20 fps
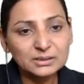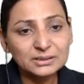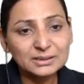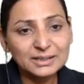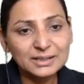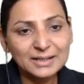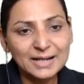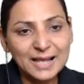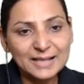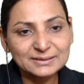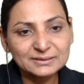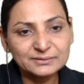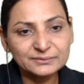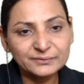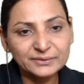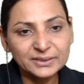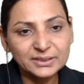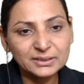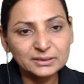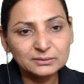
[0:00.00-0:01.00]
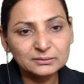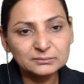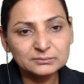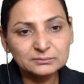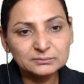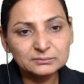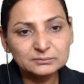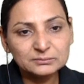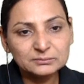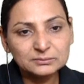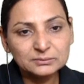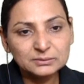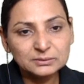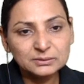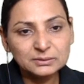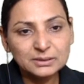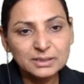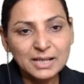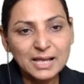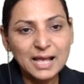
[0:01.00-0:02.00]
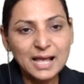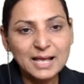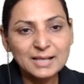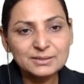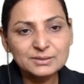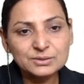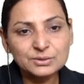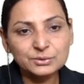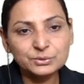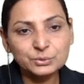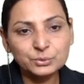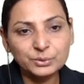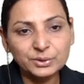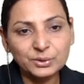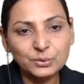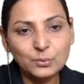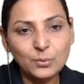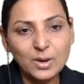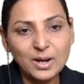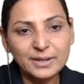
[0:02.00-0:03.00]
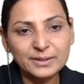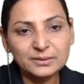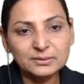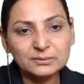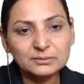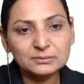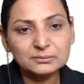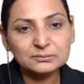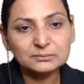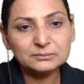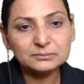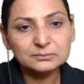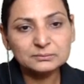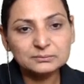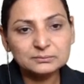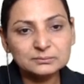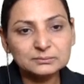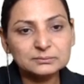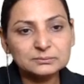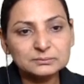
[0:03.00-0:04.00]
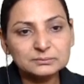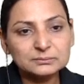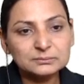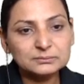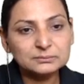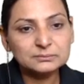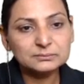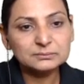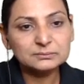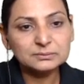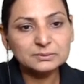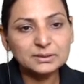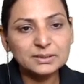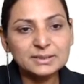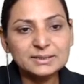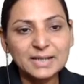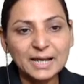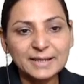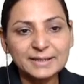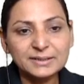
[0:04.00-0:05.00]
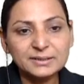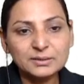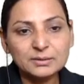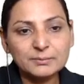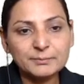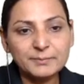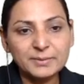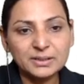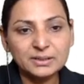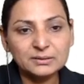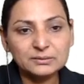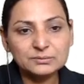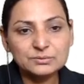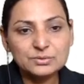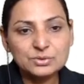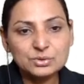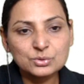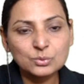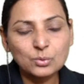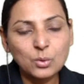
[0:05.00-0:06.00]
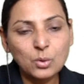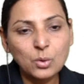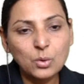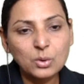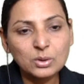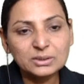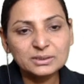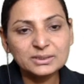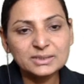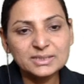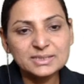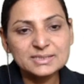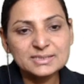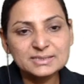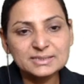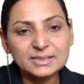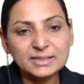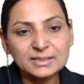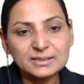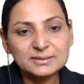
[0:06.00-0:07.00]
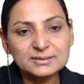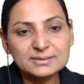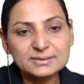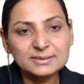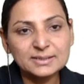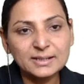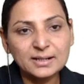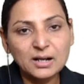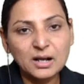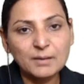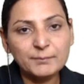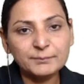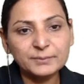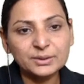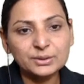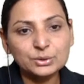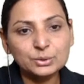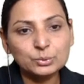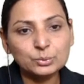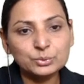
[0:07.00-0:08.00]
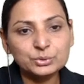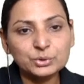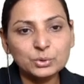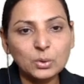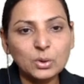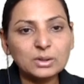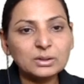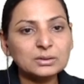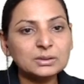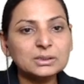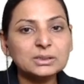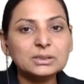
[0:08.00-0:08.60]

clathrin and you require dynamin. So all these things, they come into your